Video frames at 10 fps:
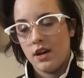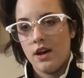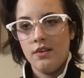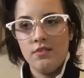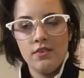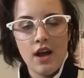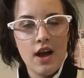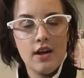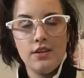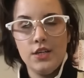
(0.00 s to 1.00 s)
I've
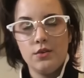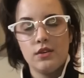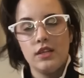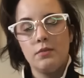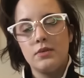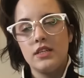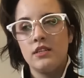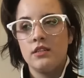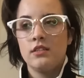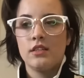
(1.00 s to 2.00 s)
had
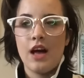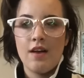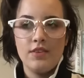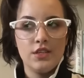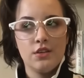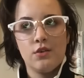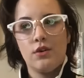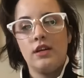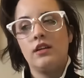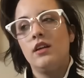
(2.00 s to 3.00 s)
eucalyptus, lavender
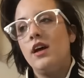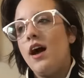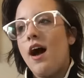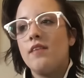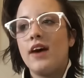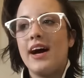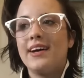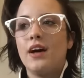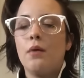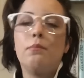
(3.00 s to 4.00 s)
oil, I've
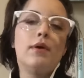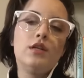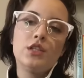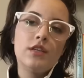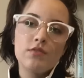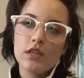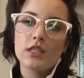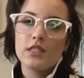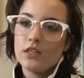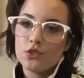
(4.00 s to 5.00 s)
had a bunch of different
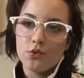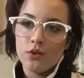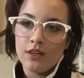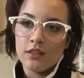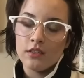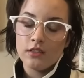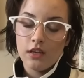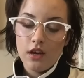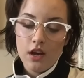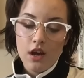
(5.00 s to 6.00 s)
essential
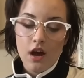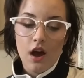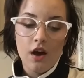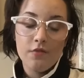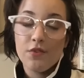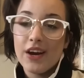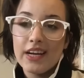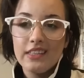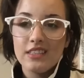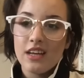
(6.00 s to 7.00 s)
oils,
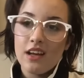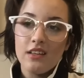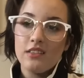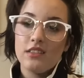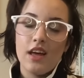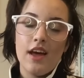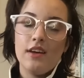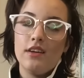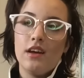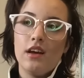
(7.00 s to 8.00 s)
frankincense,
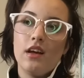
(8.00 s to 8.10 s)
and